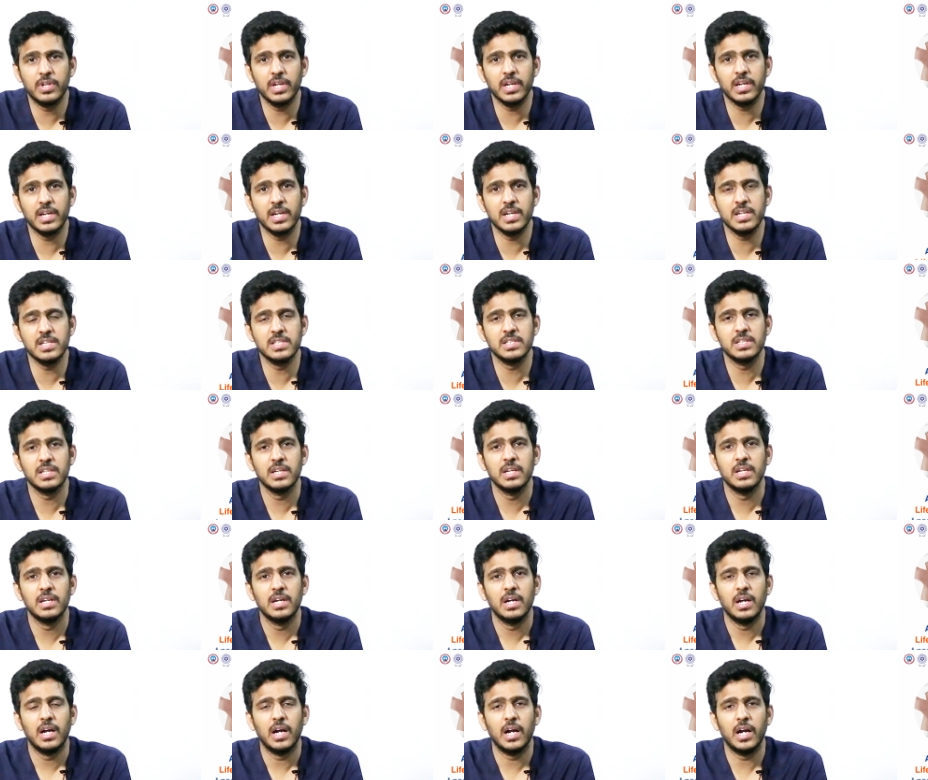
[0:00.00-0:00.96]
thing is
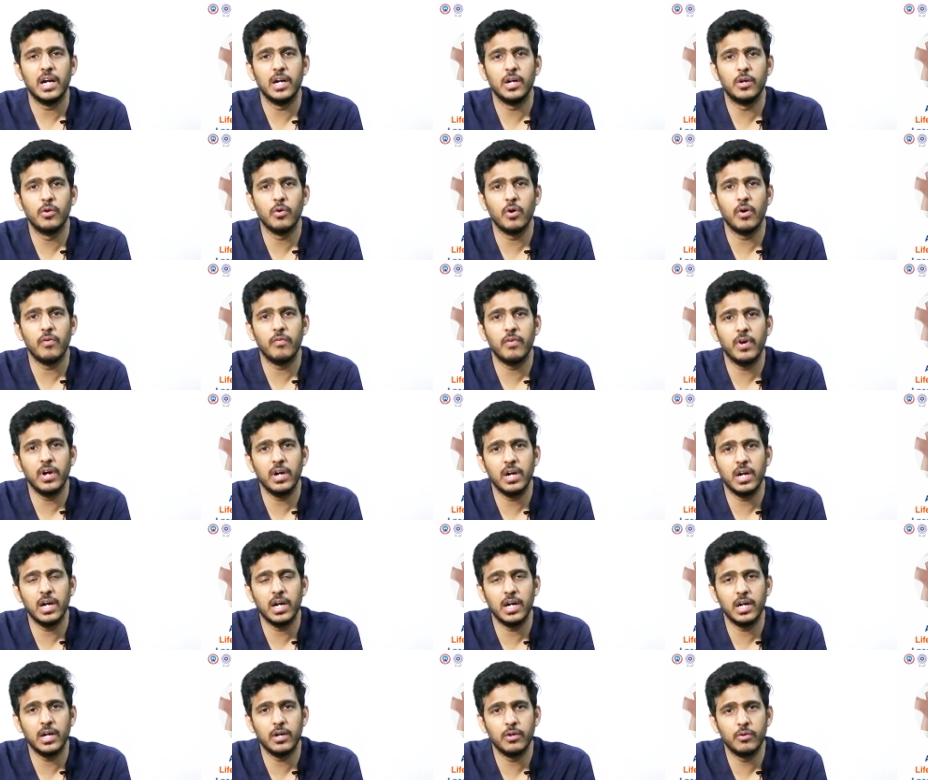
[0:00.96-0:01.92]

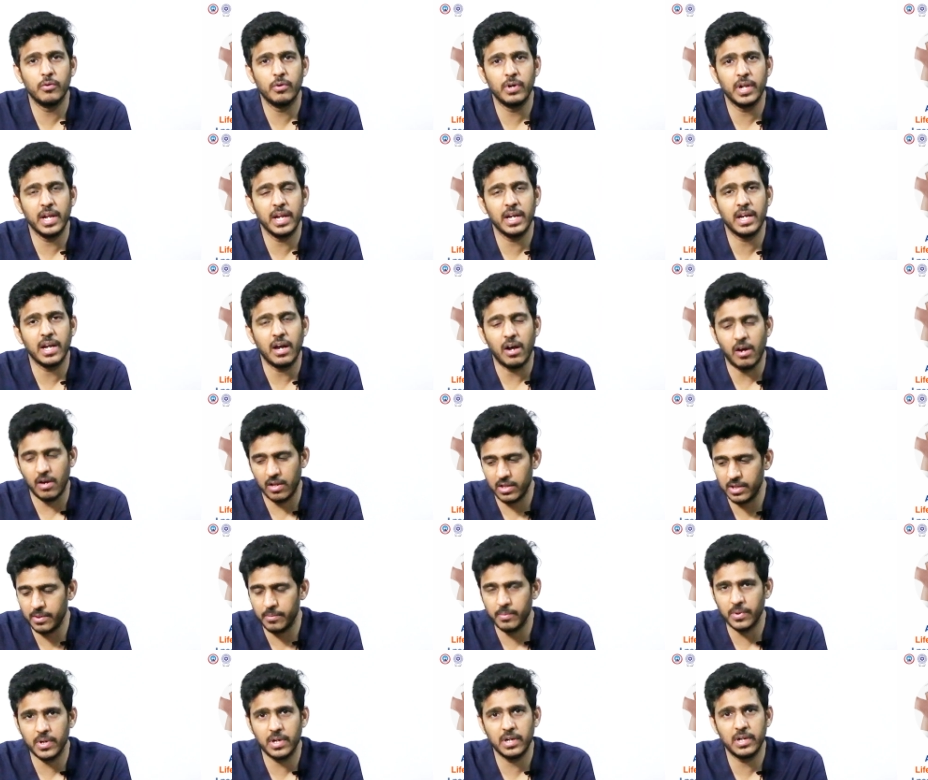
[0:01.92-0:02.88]
to take all
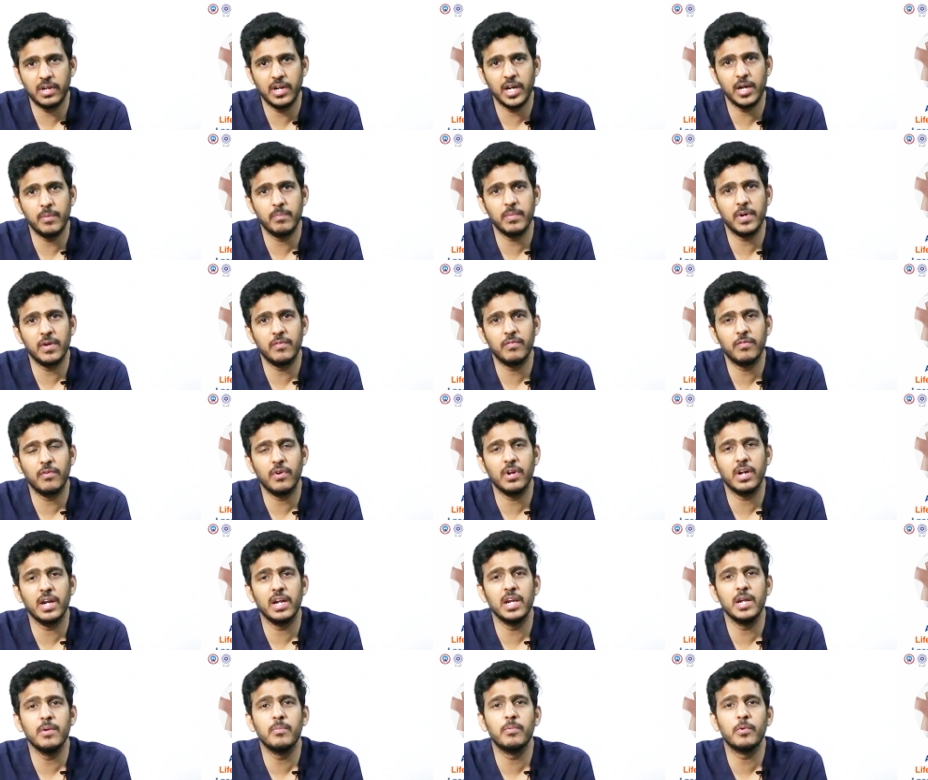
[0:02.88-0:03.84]
the treatment for
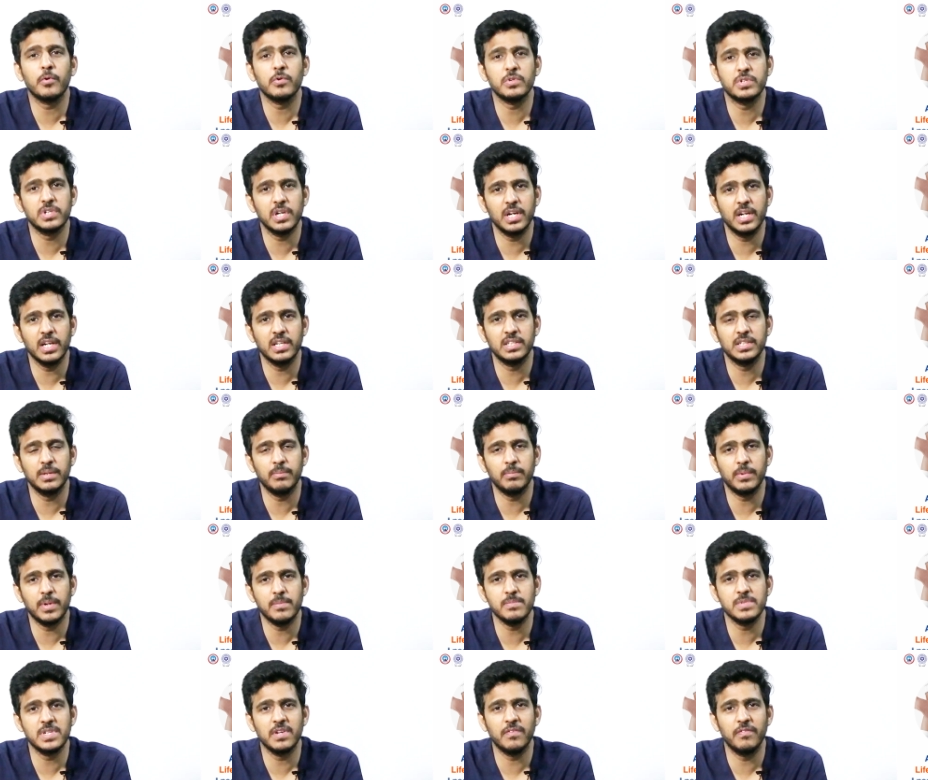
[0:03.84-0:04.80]
any prosthetic
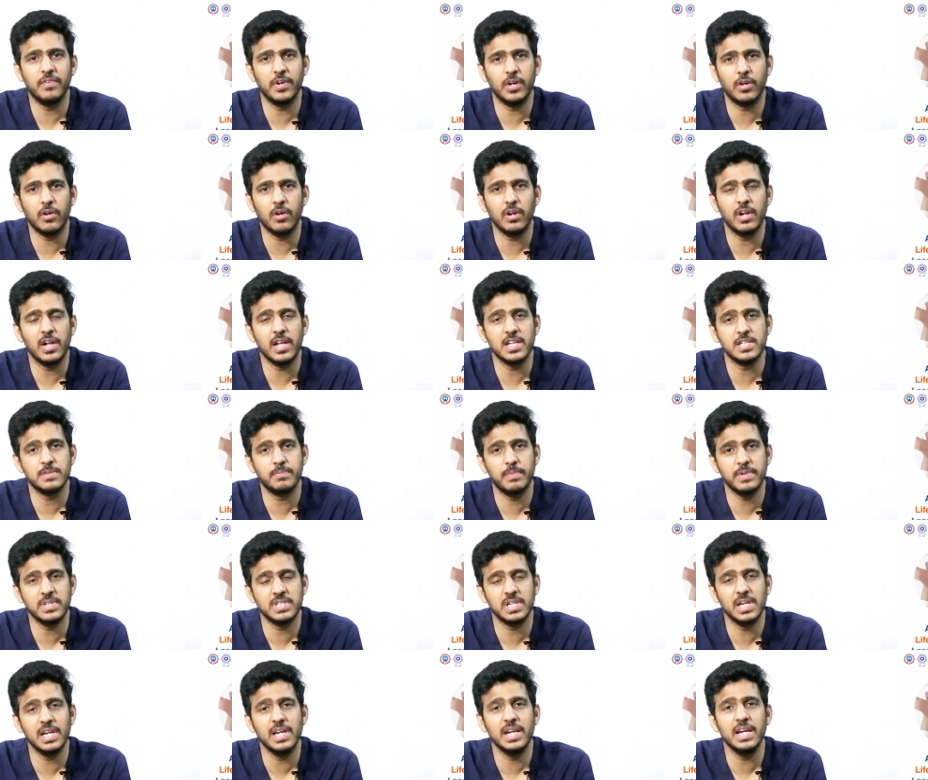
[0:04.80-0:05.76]
symptoms, if at all,
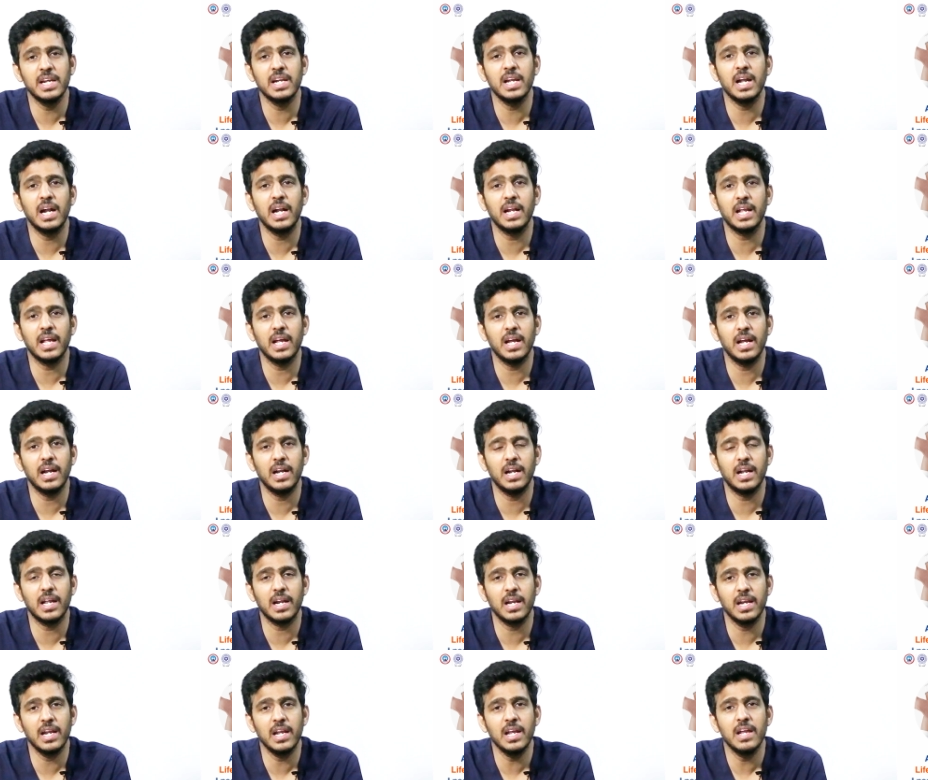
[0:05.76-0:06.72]
especially in
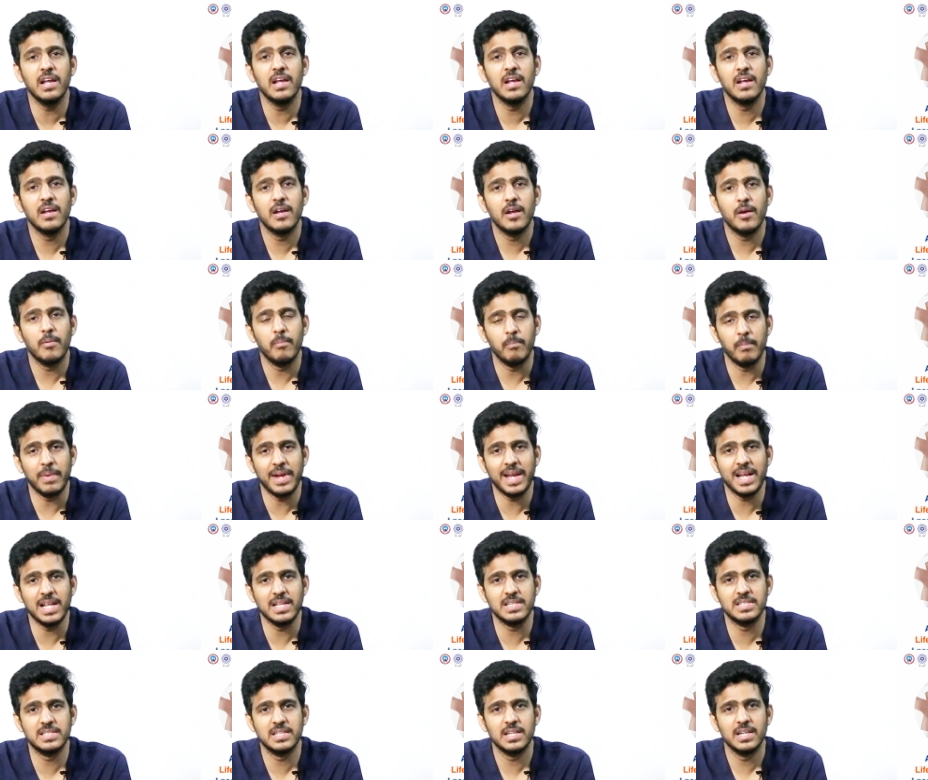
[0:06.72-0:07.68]
elderly
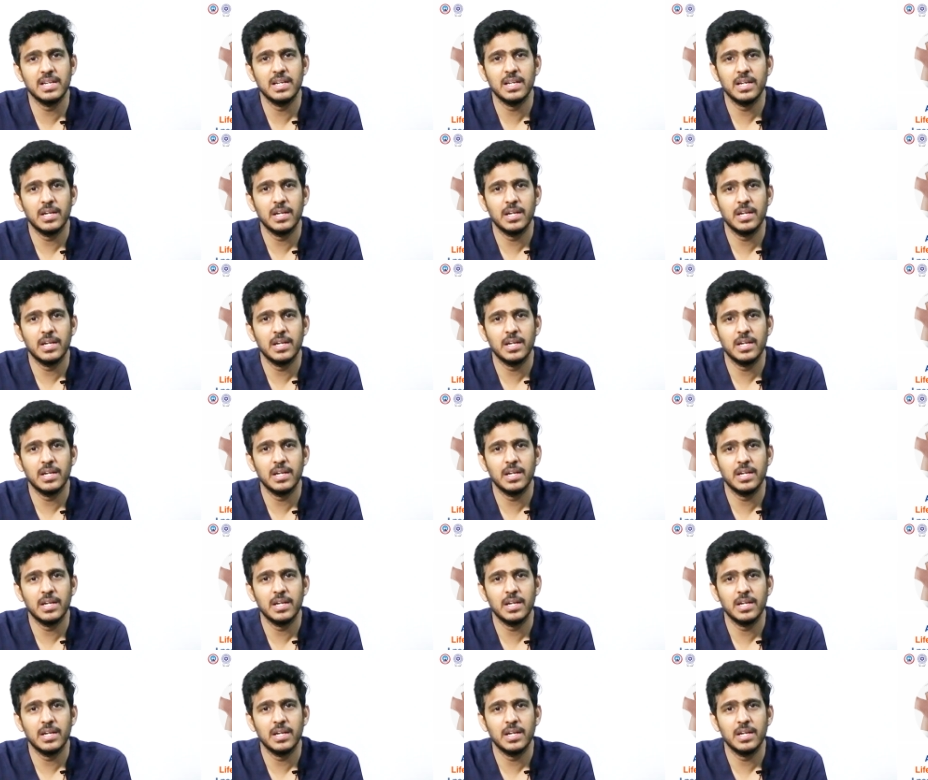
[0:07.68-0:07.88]
males.